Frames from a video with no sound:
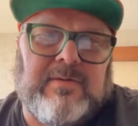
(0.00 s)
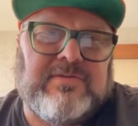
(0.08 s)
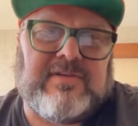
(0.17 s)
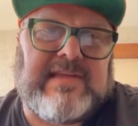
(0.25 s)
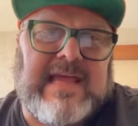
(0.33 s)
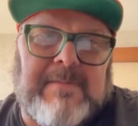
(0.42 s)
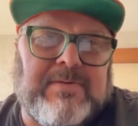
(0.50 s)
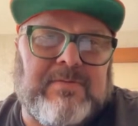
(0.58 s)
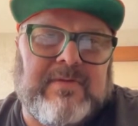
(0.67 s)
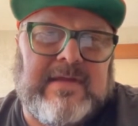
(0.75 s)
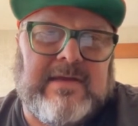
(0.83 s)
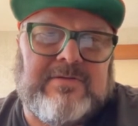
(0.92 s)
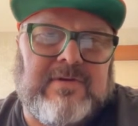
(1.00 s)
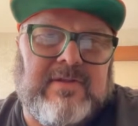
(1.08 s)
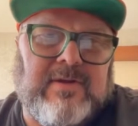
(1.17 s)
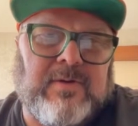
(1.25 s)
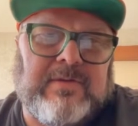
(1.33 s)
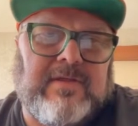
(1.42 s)
Just happened with GUIDRY.
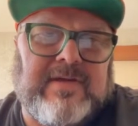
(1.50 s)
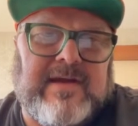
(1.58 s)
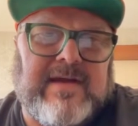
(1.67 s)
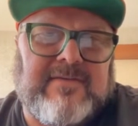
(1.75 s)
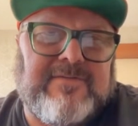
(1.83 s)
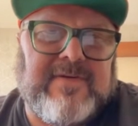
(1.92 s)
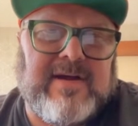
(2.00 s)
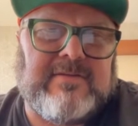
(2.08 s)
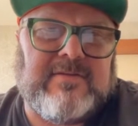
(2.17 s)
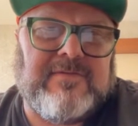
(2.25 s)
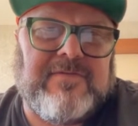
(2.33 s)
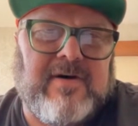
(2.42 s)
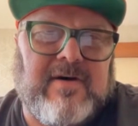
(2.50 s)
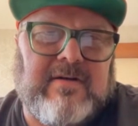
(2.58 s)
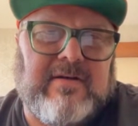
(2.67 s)
The only thing I can find so far